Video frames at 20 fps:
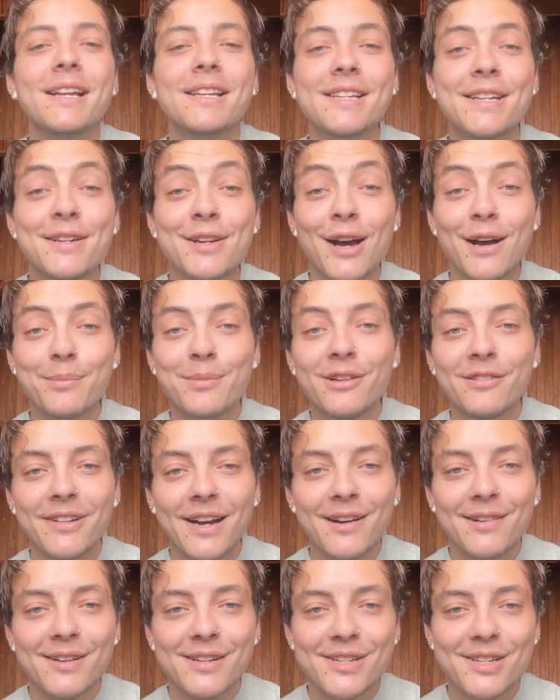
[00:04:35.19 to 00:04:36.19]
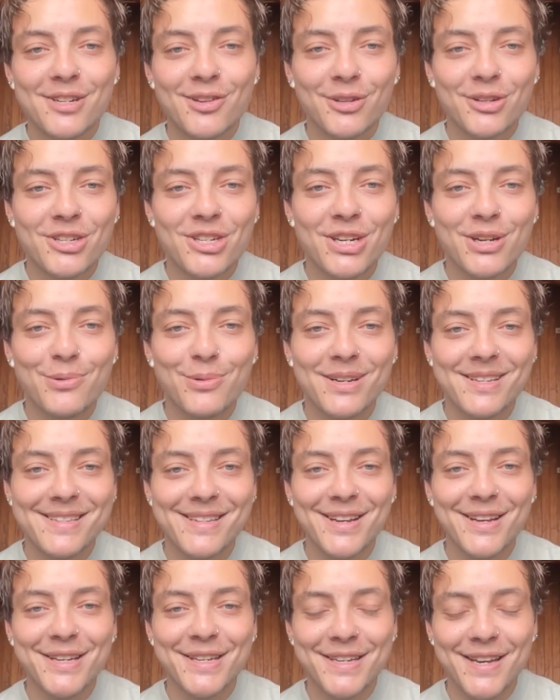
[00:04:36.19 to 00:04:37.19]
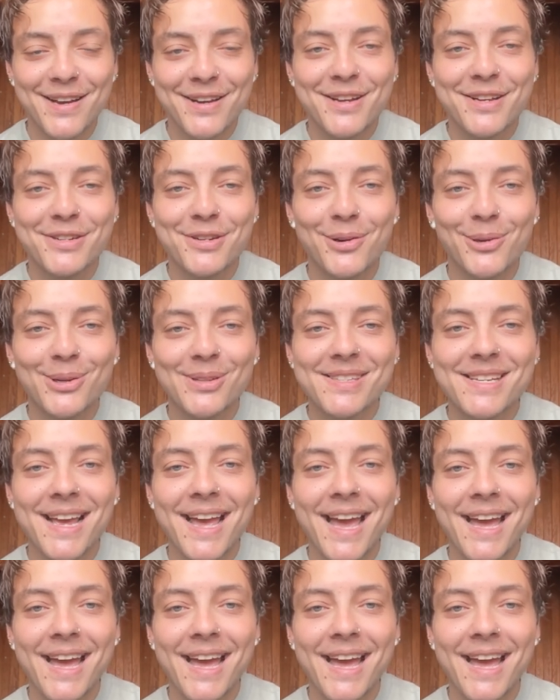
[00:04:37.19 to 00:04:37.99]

did not move out until she was a young adult,